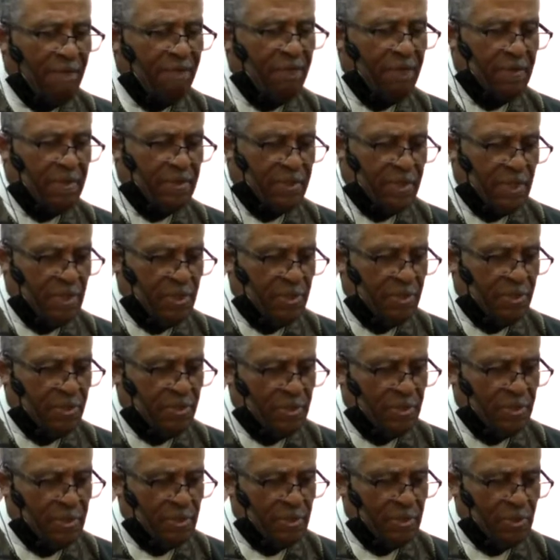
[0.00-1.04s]

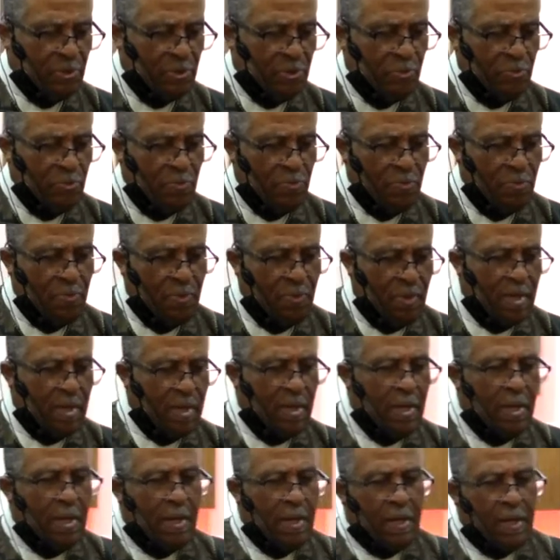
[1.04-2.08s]
attention to
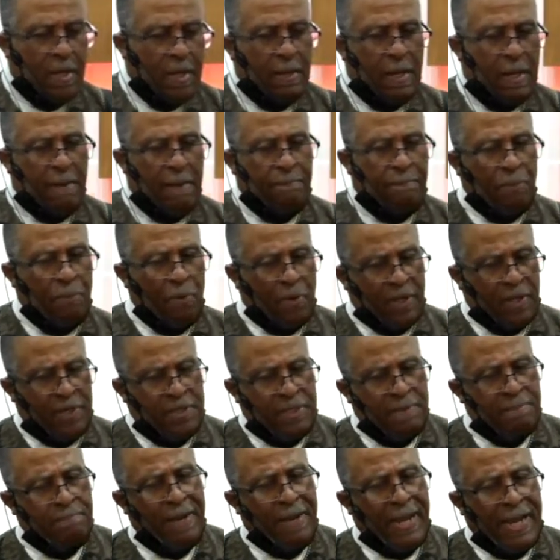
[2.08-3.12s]
uh, a book in the
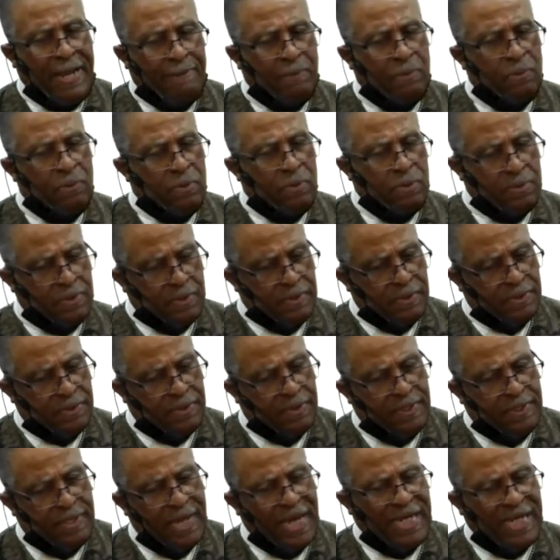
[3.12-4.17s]
Bible, uh, the
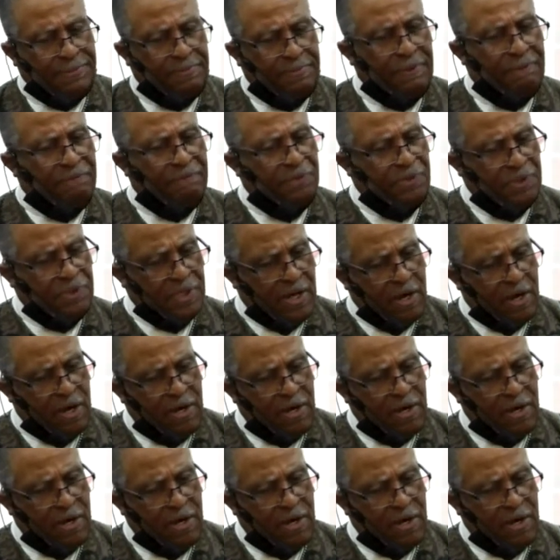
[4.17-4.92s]
Gospel of John.